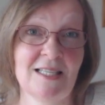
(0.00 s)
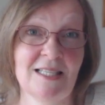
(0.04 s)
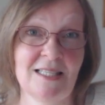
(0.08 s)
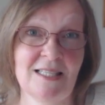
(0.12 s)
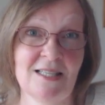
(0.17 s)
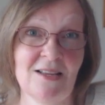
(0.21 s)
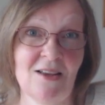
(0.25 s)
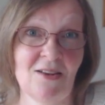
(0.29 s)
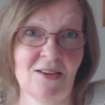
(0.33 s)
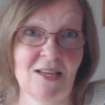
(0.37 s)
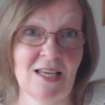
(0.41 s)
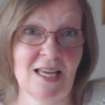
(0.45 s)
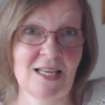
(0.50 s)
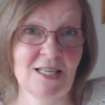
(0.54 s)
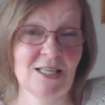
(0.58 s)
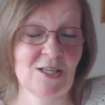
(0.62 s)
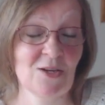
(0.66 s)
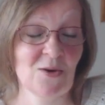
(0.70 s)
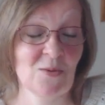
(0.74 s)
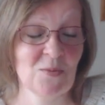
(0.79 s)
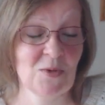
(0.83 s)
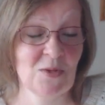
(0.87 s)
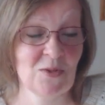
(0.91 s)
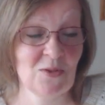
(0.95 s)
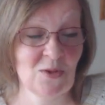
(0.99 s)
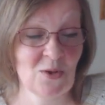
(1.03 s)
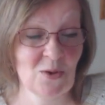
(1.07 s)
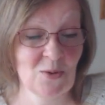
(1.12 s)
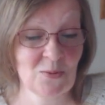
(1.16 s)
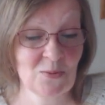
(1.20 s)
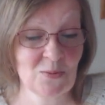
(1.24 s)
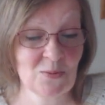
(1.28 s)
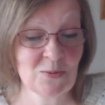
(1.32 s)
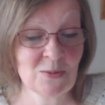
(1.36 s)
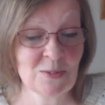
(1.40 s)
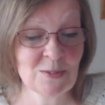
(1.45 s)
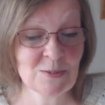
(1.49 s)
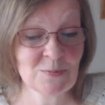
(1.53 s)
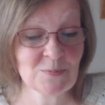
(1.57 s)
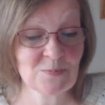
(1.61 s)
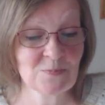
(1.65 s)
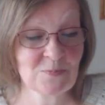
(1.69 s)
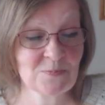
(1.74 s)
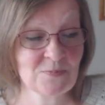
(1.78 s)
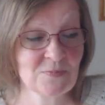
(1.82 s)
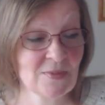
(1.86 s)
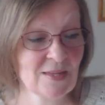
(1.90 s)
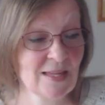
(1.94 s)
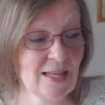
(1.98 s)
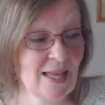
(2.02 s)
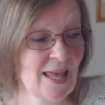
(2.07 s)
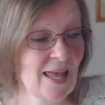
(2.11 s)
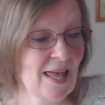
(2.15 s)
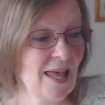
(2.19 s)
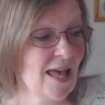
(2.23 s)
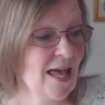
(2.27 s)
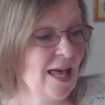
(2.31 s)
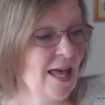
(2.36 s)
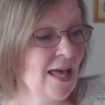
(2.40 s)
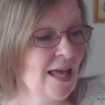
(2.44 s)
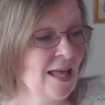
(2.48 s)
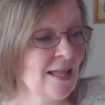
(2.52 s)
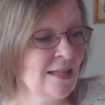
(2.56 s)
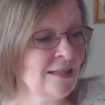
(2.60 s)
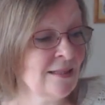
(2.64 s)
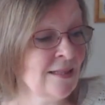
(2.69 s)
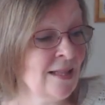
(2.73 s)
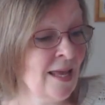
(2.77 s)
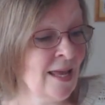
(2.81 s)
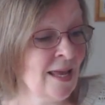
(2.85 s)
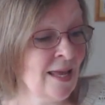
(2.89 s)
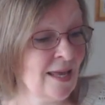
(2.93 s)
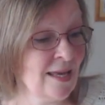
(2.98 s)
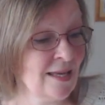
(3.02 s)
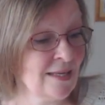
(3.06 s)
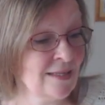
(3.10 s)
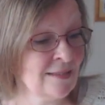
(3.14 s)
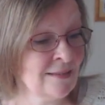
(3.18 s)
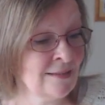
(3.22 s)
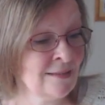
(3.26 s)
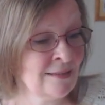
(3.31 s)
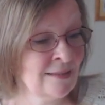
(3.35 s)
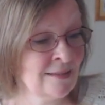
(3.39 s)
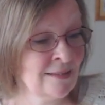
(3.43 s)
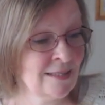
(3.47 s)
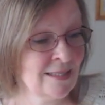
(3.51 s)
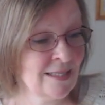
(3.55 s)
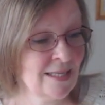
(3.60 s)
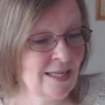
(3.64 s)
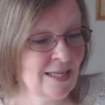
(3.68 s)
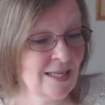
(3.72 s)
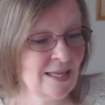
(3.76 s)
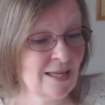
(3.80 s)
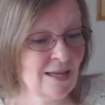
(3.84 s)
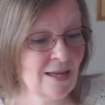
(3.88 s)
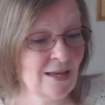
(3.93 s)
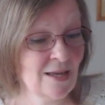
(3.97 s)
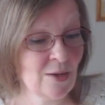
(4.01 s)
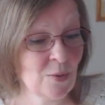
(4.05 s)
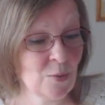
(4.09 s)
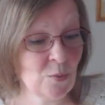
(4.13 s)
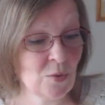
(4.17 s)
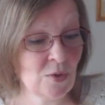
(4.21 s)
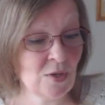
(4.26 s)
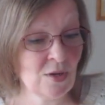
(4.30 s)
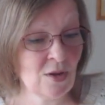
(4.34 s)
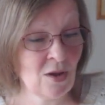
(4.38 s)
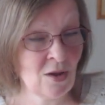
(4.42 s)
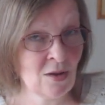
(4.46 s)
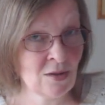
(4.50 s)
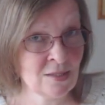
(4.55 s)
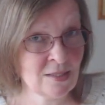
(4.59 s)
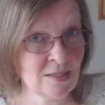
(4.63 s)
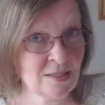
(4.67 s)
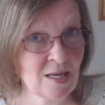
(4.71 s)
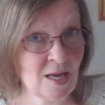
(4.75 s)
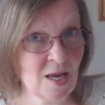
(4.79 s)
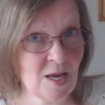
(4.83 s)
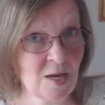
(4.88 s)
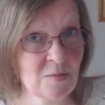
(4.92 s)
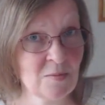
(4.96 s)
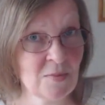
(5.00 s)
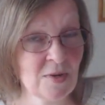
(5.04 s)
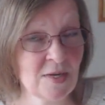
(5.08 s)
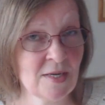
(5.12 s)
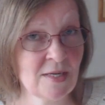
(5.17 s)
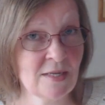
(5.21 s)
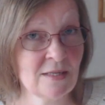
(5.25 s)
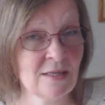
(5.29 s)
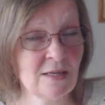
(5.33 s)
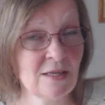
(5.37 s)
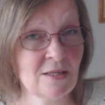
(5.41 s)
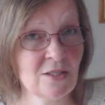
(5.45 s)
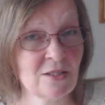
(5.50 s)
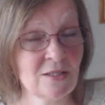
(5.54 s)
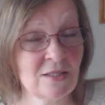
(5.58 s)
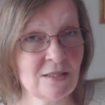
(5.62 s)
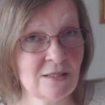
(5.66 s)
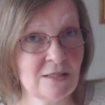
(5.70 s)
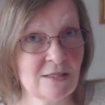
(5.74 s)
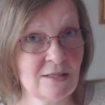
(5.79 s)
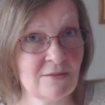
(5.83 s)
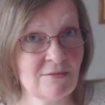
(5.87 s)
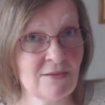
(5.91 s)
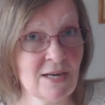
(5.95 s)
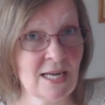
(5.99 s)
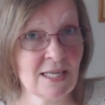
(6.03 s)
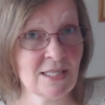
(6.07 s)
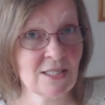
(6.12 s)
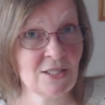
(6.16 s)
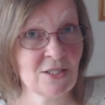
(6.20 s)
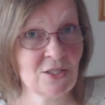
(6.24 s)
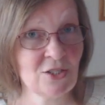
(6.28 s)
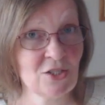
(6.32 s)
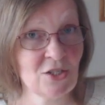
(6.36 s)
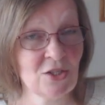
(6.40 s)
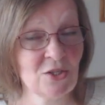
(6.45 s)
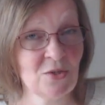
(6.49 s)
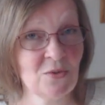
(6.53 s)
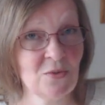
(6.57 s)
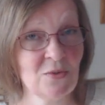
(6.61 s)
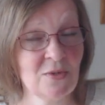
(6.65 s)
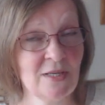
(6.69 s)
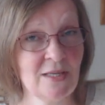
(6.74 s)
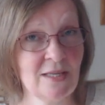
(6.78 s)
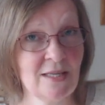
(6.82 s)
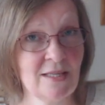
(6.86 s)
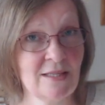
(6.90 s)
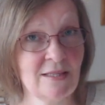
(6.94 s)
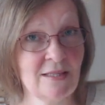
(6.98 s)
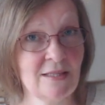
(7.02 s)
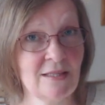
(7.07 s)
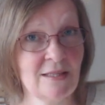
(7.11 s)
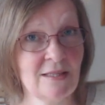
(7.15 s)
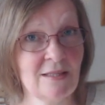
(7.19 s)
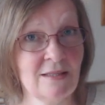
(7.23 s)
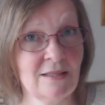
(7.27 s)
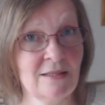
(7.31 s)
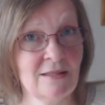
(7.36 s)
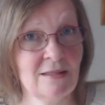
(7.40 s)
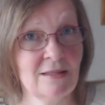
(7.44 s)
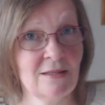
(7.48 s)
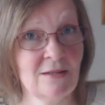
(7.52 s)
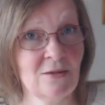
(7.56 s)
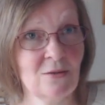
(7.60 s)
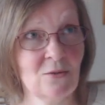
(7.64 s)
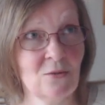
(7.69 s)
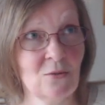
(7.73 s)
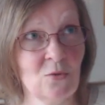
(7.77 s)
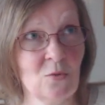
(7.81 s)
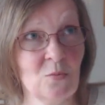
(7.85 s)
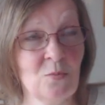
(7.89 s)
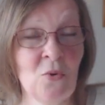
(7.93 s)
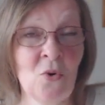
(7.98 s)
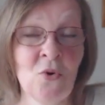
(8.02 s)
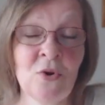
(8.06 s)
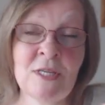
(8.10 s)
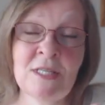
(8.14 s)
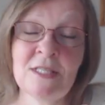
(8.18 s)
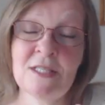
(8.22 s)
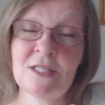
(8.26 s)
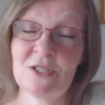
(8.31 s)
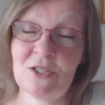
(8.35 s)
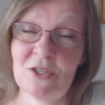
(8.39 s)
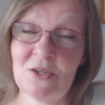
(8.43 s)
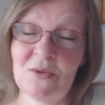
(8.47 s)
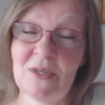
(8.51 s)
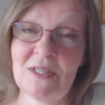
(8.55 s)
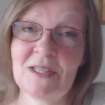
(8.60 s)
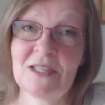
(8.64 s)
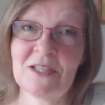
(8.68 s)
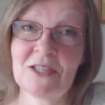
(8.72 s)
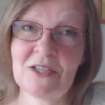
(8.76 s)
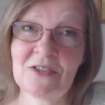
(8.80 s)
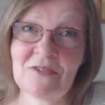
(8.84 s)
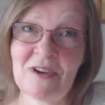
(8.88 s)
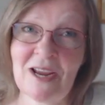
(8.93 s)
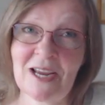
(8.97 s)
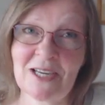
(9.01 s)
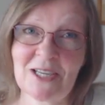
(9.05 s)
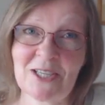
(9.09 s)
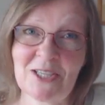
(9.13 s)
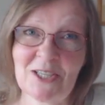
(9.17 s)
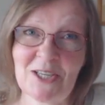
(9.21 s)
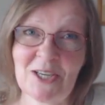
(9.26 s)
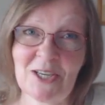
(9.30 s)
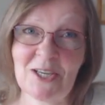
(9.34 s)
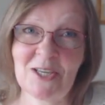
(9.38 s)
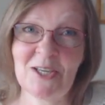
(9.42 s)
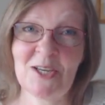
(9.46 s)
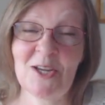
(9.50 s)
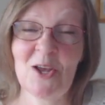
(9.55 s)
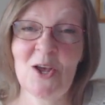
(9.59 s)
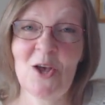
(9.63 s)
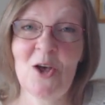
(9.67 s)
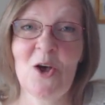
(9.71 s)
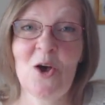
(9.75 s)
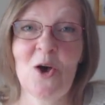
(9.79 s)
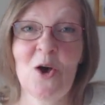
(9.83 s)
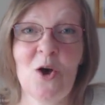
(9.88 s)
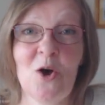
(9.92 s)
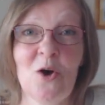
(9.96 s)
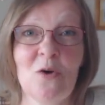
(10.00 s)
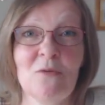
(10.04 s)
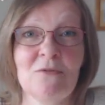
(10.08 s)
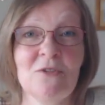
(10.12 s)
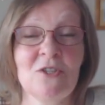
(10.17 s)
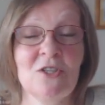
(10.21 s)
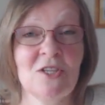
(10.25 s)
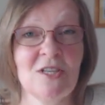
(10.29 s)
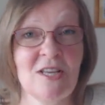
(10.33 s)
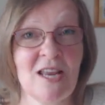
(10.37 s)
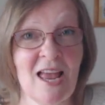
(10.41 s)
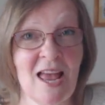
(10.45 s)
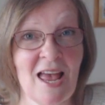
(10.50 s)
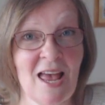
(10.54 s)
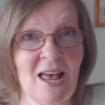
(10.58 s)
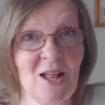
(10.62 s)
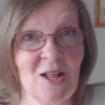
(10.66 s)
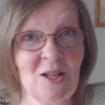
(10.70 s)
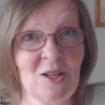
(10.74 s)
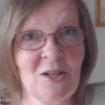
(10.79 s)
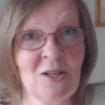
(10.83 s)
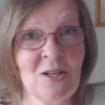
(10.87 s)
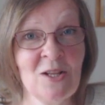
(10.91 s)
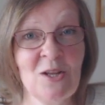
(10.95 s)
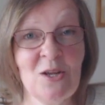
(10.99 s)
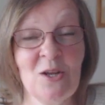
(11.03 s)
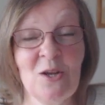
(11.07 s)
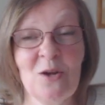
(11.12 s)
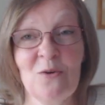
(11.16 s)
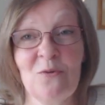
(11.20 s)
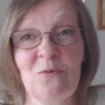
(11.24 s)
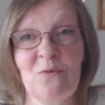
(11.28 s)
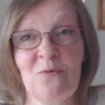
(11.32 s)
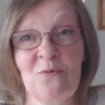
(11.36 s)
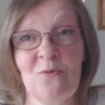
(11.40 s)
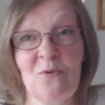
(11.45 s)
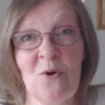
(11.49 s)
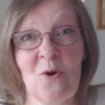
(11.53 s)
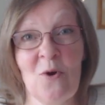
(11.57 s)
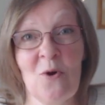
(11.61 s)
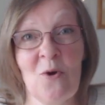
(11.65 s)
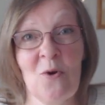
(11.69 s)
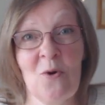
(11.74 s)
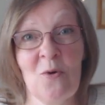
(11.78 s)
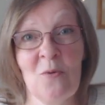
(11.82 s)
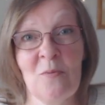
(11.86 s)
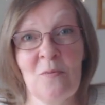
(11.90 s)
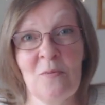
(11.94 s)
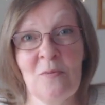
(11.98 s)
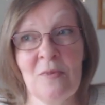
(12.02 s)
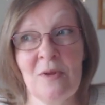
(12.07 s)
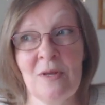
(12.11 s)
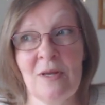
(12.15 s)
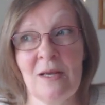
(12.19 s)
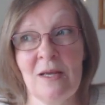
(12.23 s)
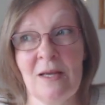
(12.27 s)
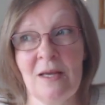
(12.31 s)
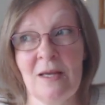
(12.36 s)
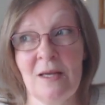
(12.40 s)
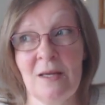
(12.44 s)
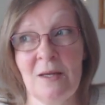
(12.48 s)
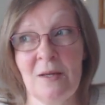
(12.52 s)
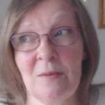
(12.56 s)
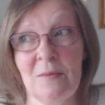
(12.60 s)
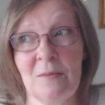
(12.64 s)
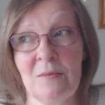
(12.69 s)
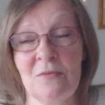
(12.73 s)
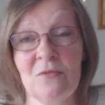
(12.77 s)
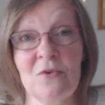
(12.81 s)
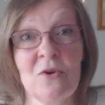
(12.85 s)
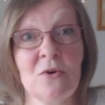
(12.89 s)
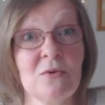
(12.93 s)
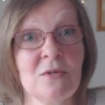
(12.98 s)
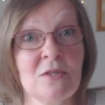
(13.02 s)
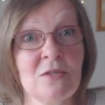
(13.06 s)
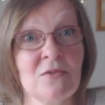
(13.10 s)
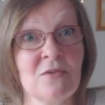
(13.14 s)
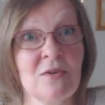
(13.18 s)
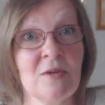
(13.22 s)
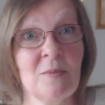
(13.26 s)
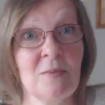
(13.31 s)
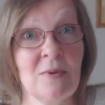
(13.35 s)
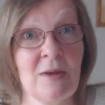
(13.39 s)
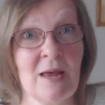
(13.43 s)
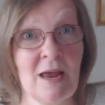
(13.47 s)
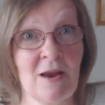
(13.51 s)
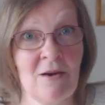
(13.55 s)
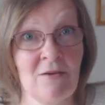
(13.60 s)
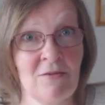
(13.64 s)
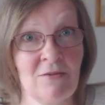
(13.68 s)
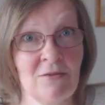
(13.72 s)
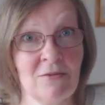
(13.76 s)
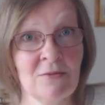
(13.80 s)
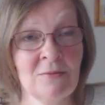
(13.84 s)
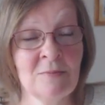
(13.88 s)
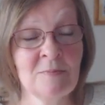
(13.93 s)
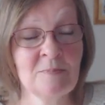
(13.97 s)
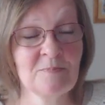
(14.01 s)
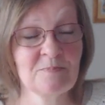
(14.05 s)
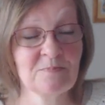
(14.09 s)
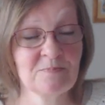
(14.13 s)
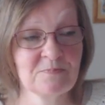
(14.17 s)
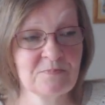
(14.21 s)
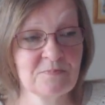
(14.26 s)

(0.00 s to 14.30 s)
going to start getting on with those. And then last time I directed you in, or pointed you in the direction of Janelle from Rosary Apparel,